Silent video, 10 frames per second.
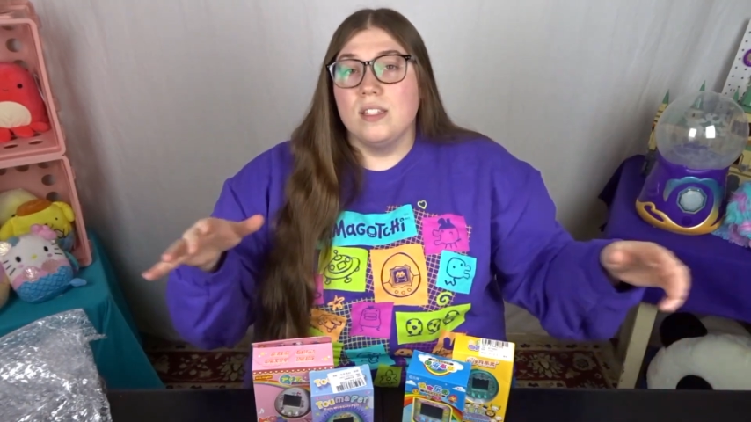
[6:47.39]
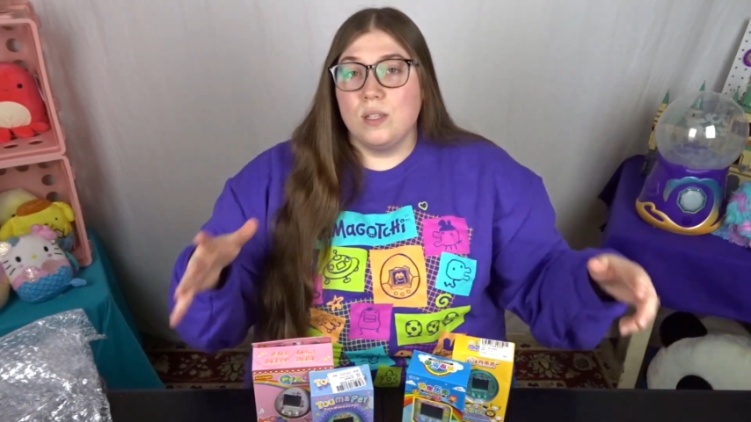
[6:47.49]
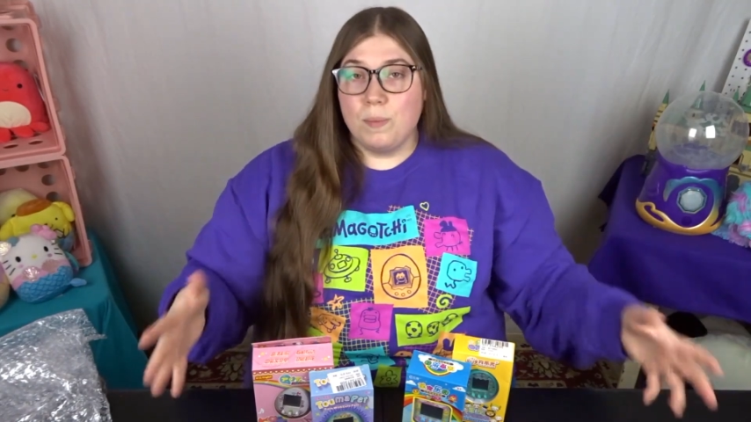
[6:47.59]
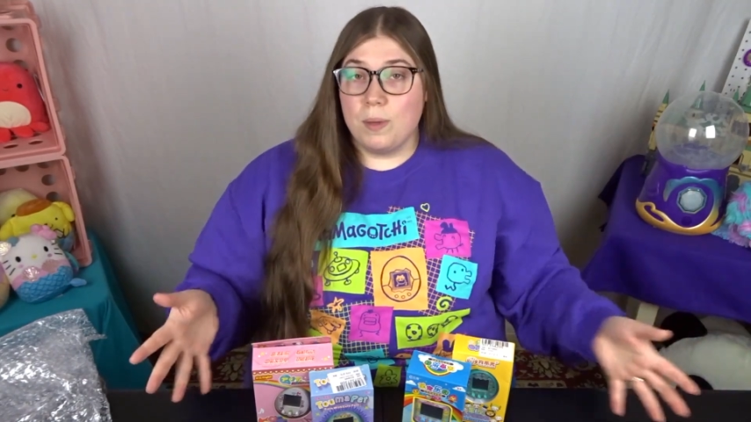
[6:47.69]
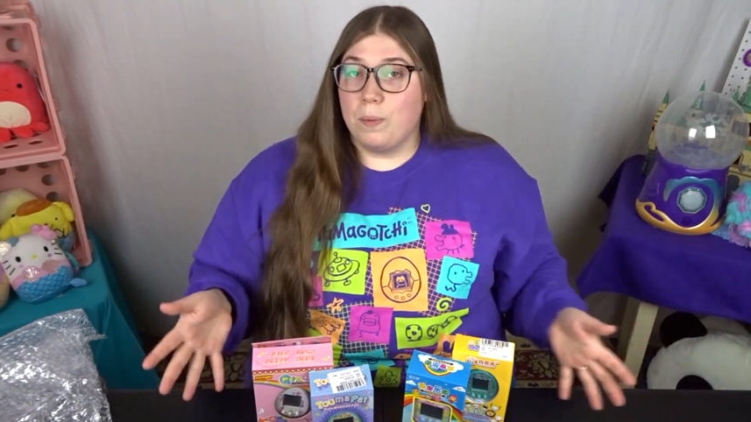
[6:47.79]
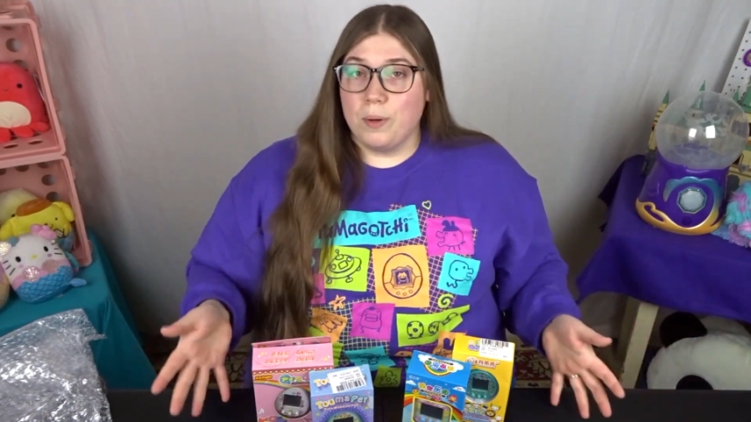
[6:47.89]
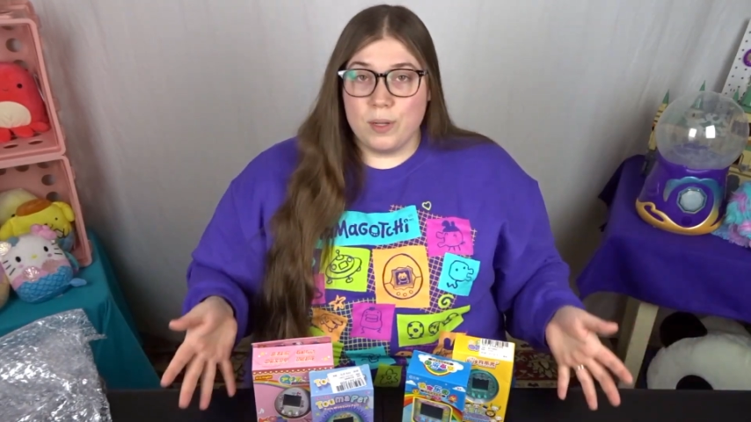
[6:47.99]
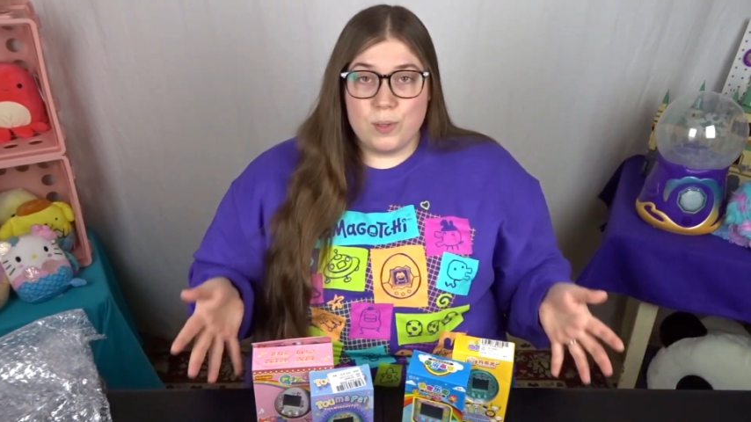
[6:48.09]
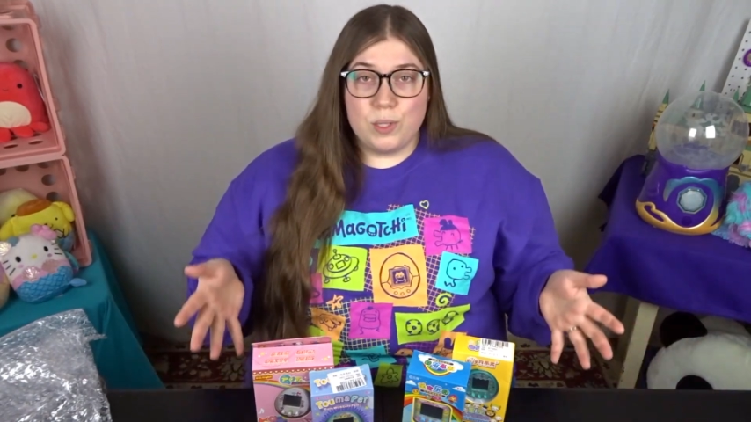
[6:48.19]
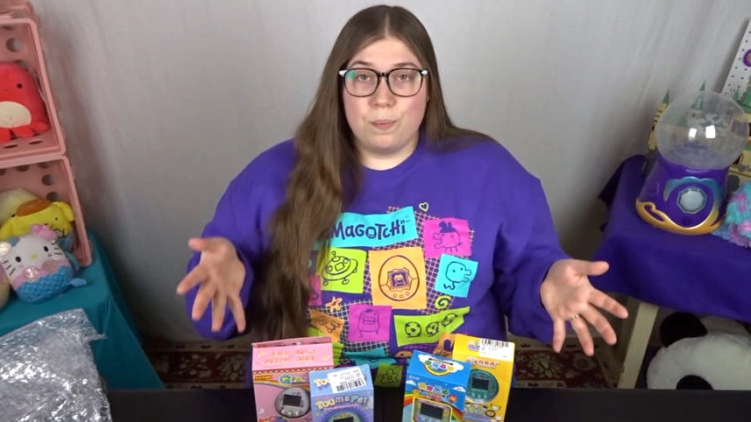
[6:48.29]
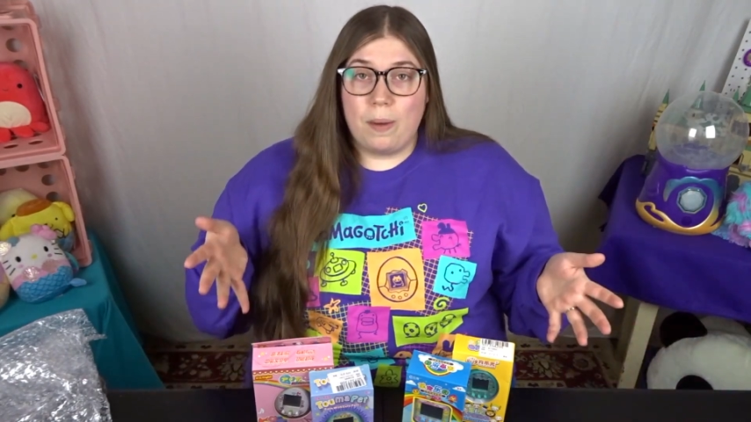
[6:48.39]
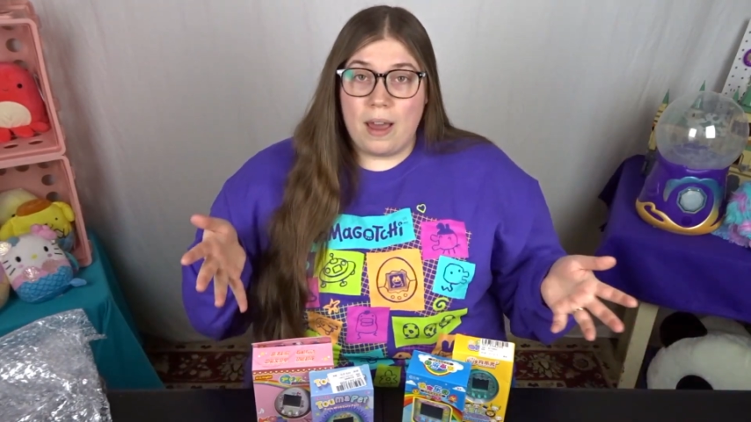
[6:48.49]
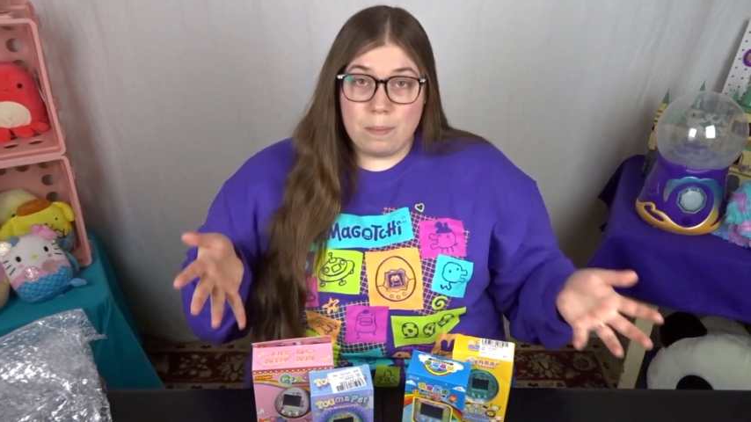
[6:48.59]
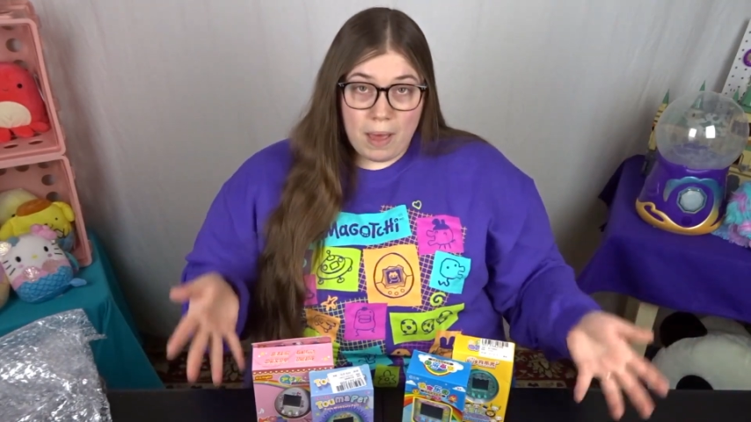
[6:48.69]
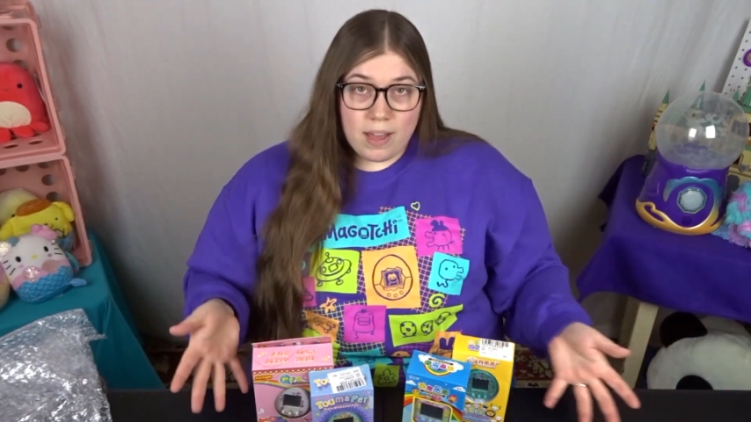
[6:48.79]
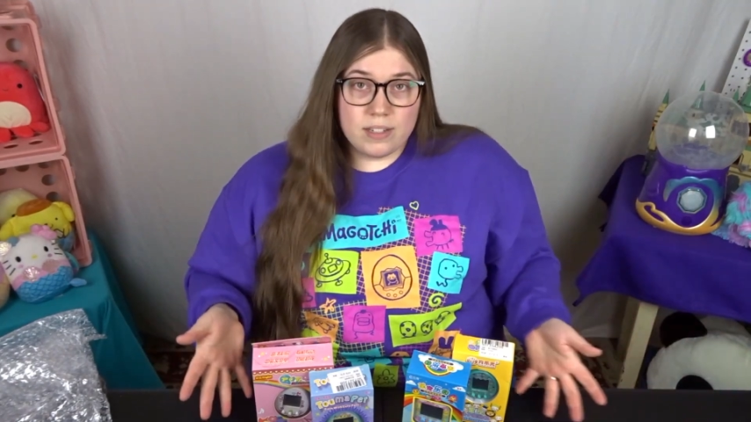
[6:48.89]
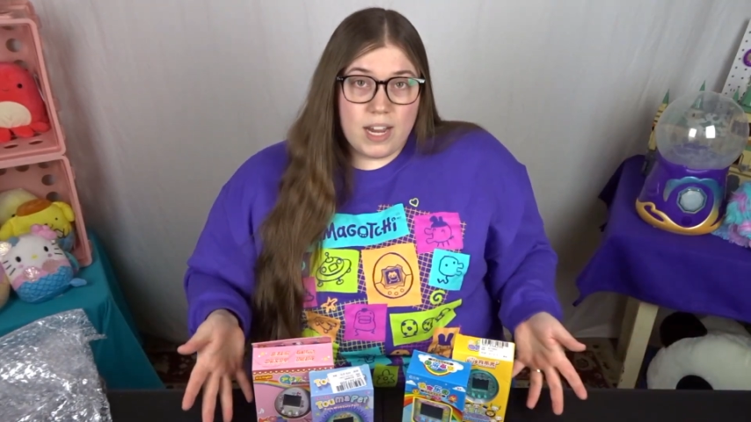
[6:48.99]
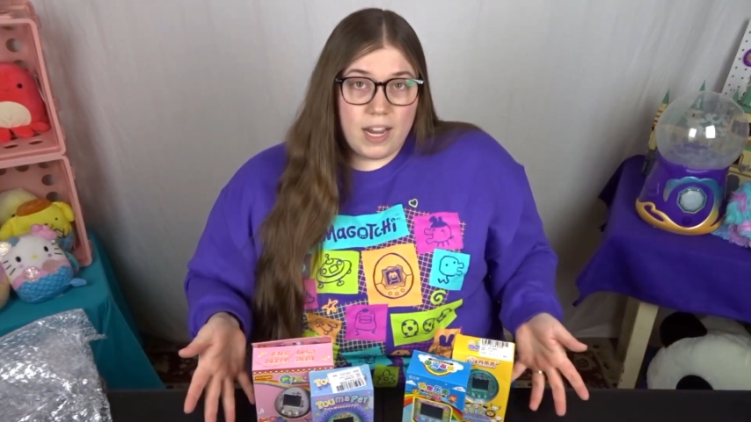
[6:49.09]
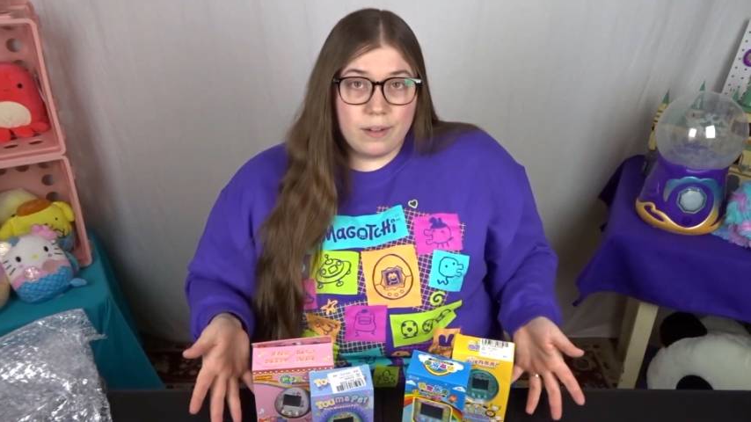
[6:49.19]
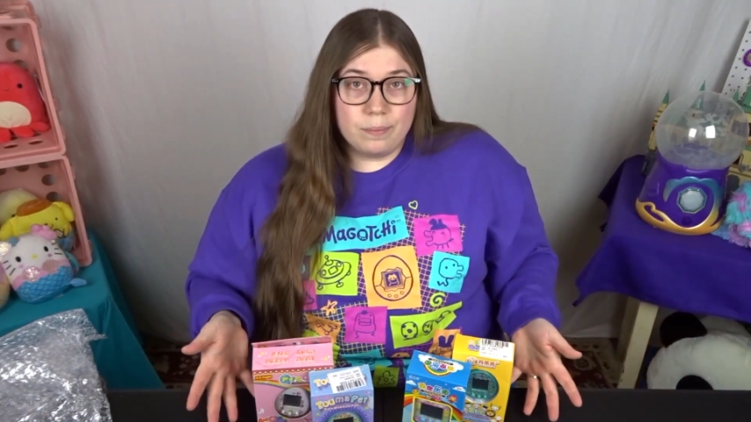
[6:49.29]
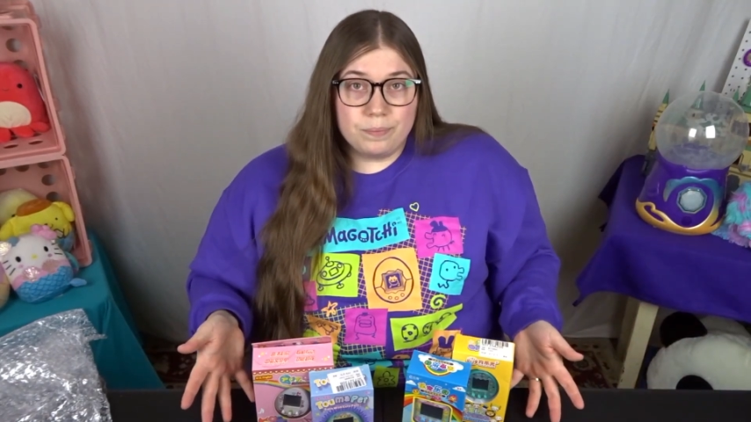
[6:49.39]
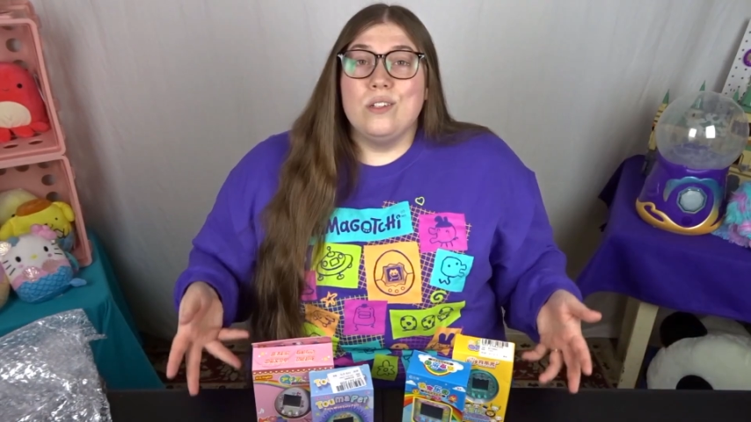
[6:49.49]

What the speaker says: to be produced by Bandai,